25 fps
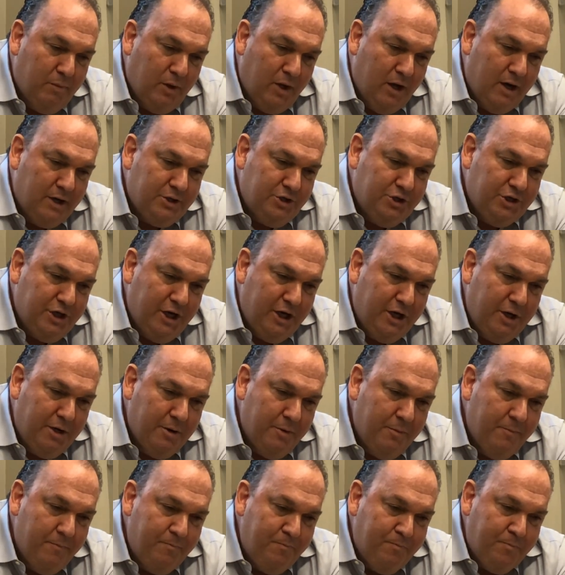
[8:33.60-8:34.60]

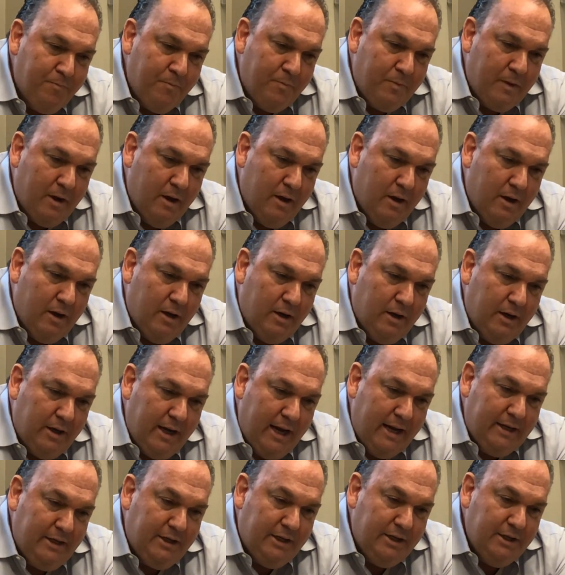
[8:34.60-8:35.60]
blockchain,
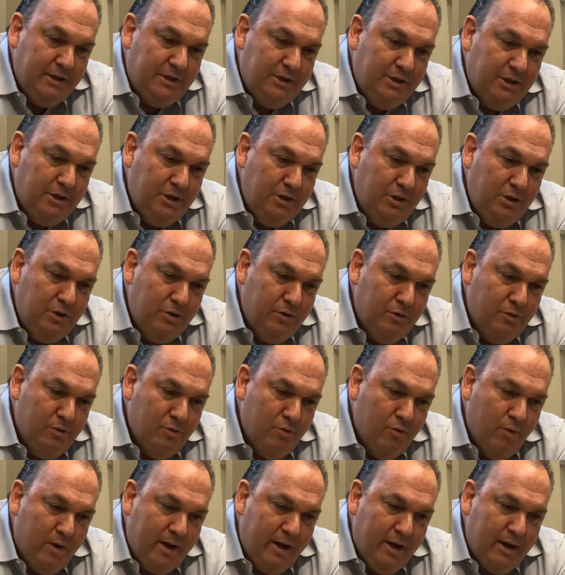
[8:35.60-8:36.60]
and
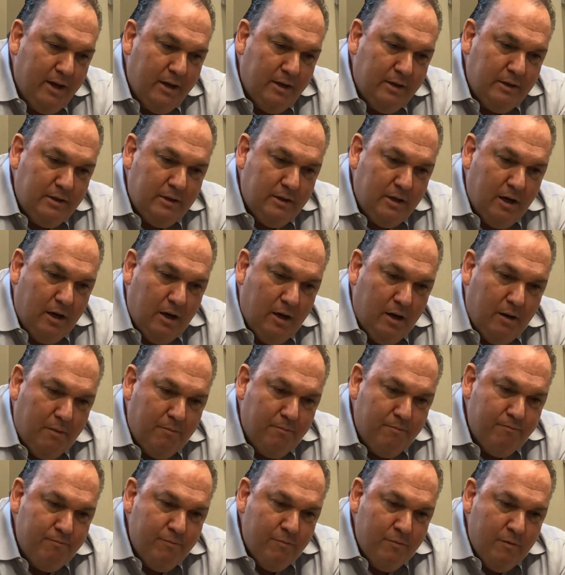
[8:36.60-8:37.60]
continue and
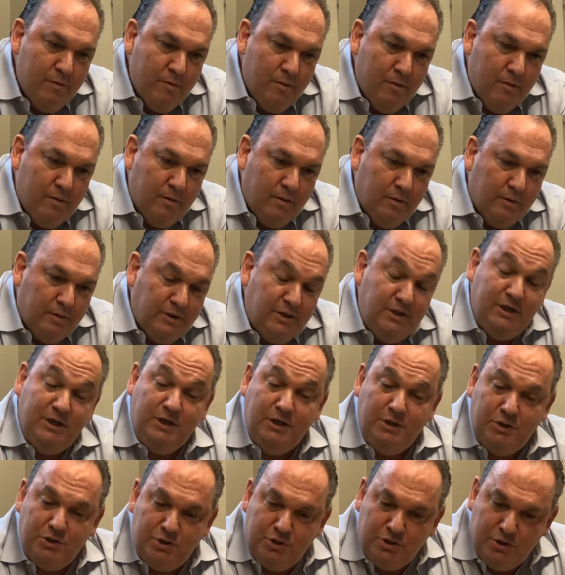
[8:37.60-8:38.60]

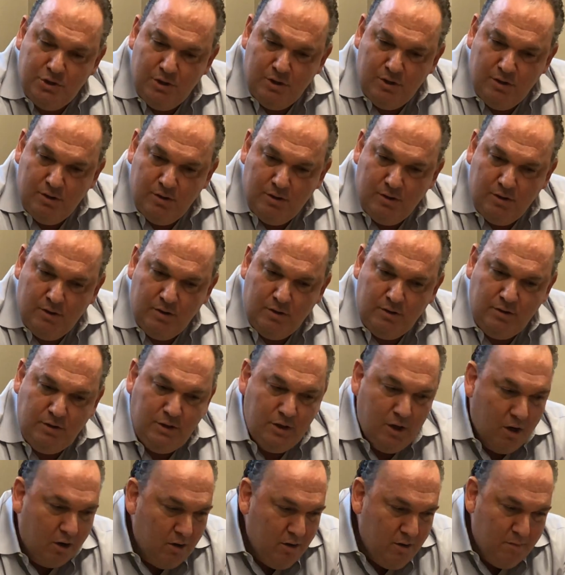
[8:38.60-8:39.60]
teach
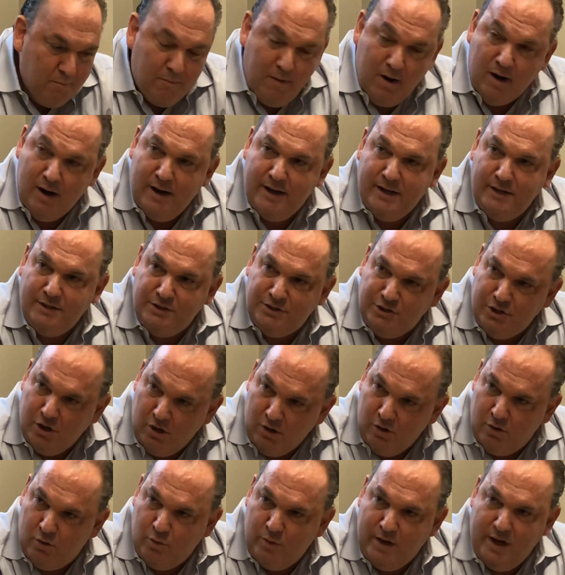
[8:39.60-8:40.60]
young minds,
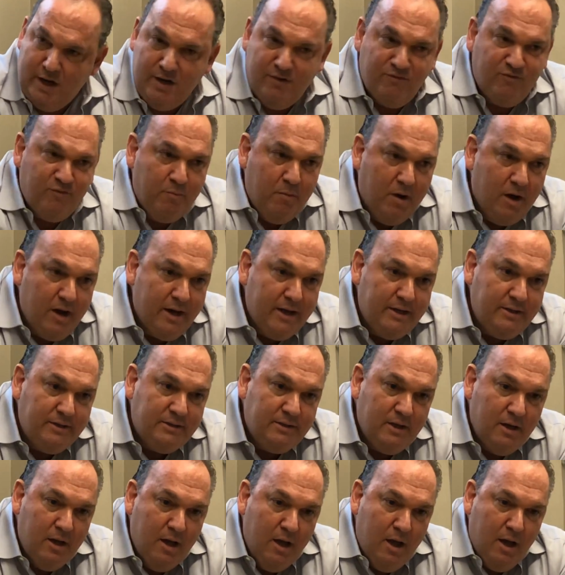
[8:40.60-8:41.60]
young creative
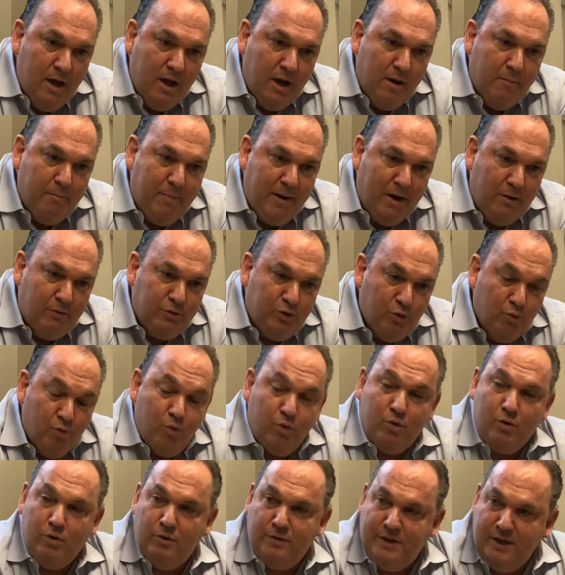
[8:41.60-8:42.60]
minds about the
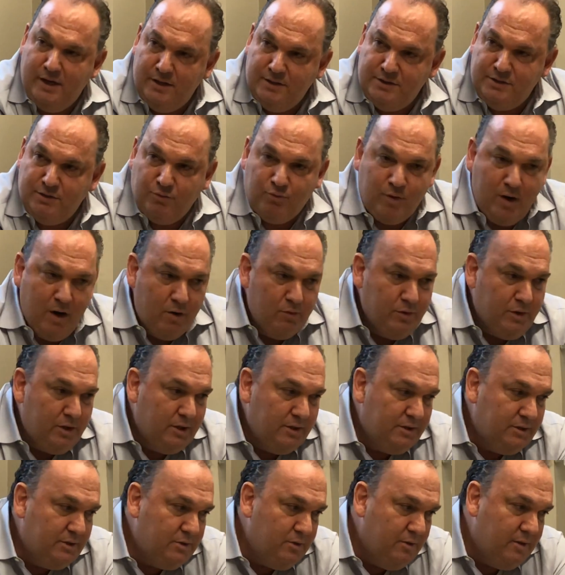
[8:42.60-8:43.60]
world that is around
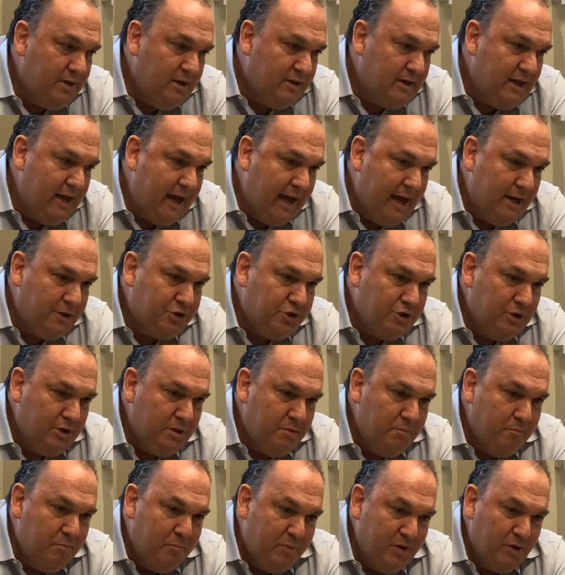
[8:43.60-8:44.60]
us, so that they
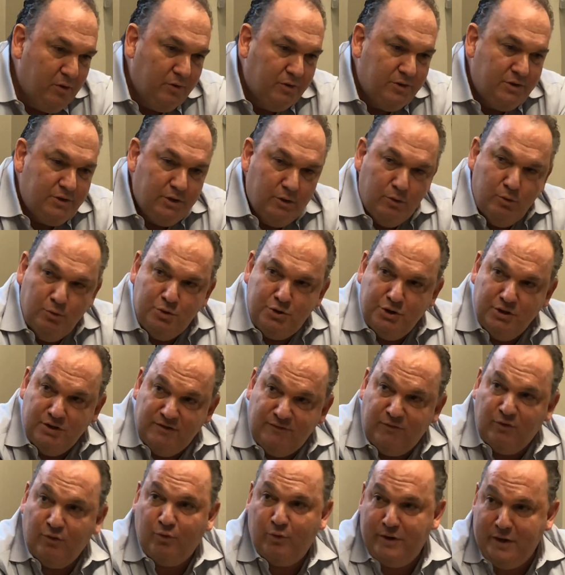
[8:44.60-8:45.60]
actually build
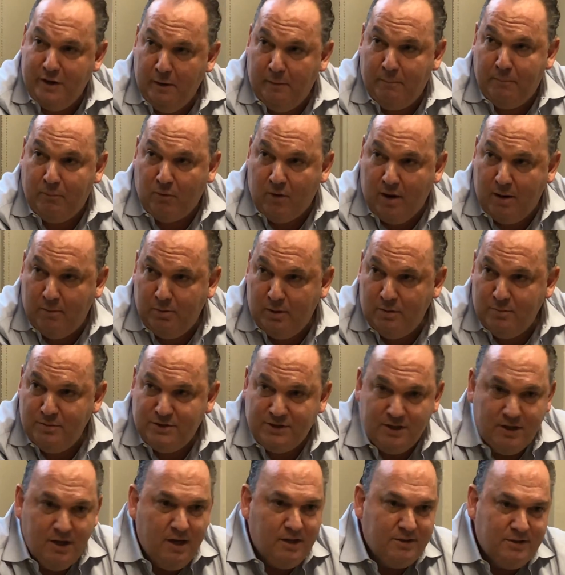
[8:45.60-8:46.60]
solutions for real
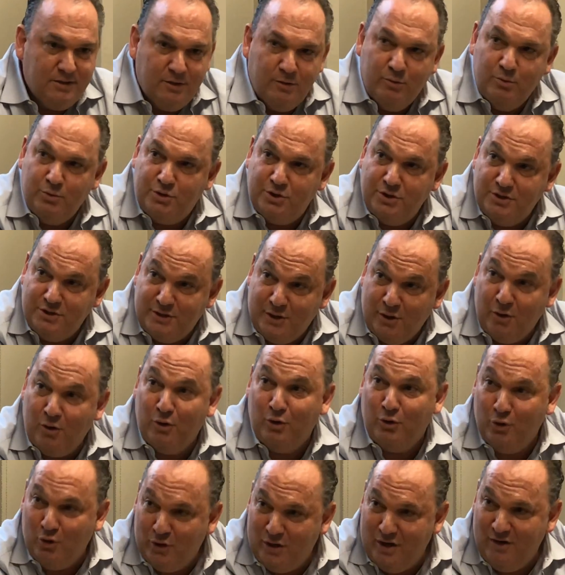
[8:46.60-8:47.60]
problems and not solutions that
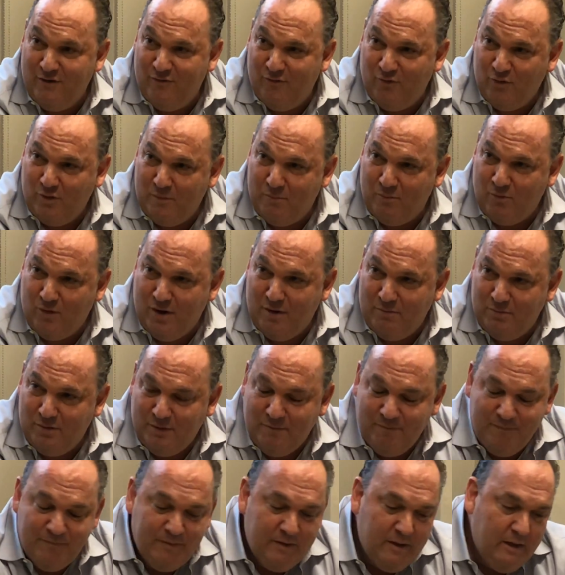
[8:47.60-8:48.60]
are looking for a
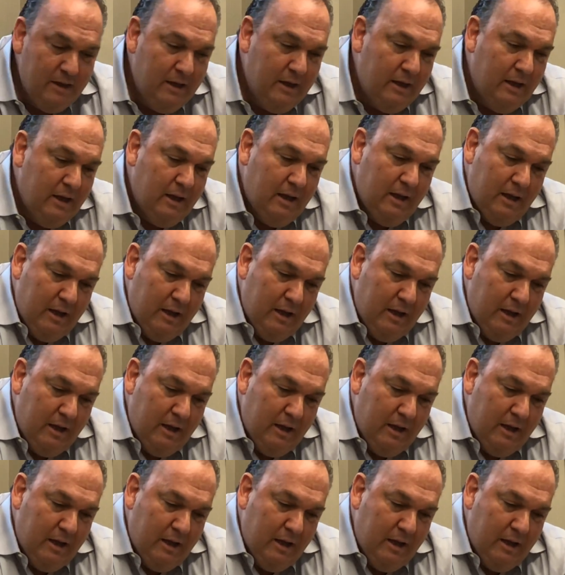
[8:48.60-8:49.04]
problem.